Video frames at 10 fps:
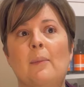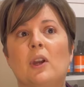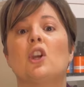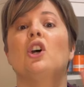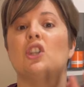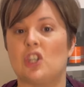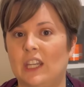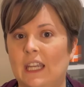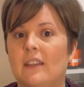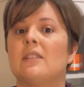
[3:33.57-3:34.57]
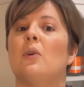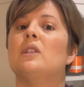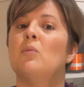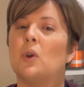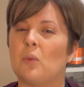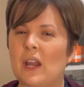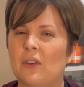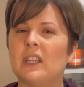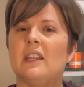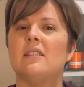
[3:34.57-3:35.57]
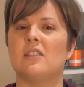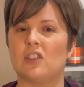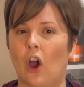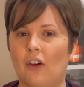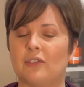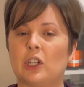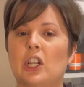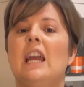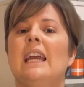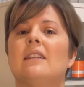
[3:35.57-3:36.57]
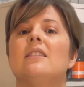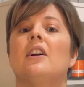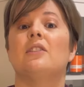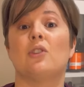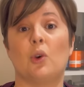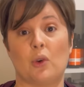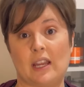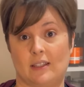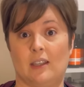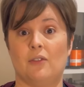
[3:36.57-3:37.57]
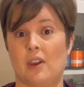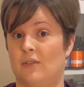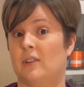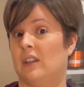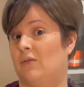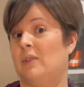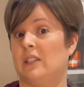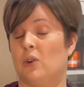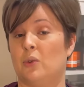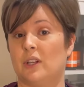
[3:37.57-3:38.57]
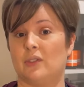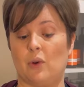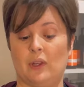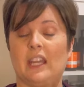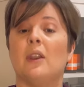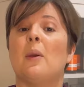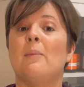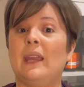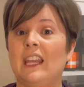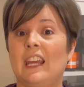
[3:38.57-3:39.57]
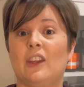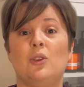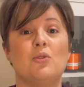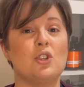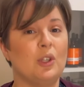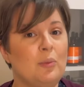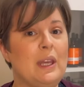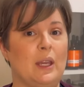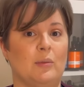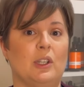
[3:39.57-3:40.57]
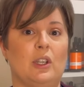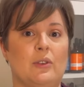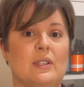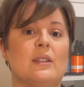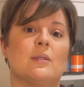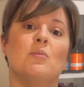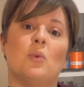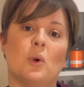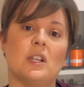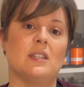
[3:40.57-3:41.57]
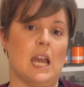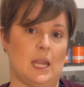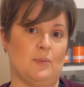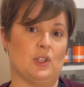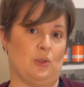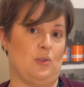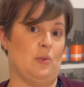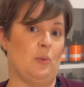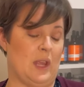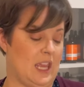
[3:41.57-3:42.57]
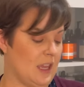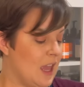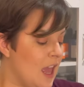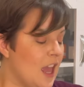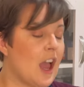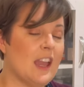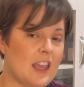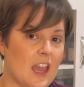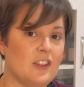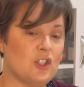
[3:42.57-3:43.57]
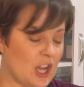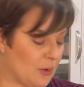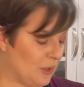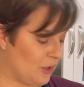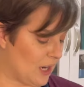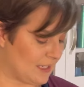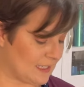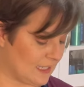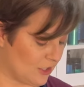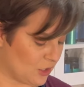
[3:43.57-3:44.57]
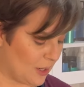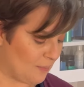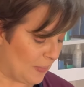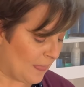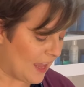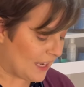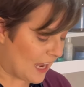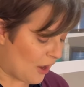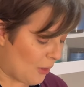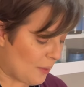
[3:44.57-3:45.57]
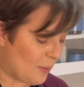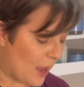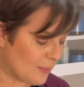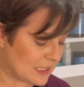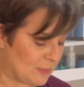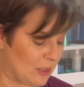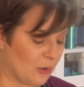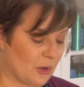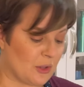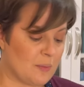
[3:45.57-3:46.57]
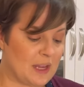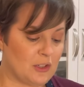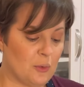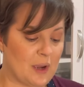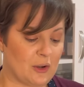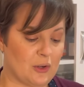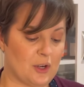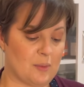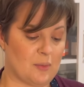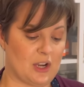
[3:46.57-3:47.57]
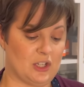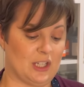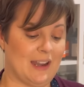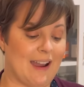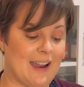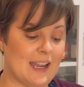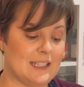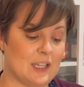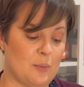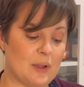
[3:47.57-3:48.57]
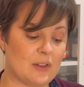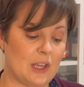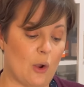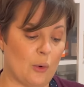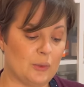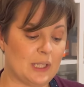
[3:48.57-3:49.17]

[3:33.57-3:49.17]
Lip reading: cushiony, so it's more rounded, it's softer, it's not as aggressive of a physical exfoliant, meaning you should be able to use this more times through the week. Again, check with your esthetician. Now, the pumice peel or the manual microdermabrasion, I typically only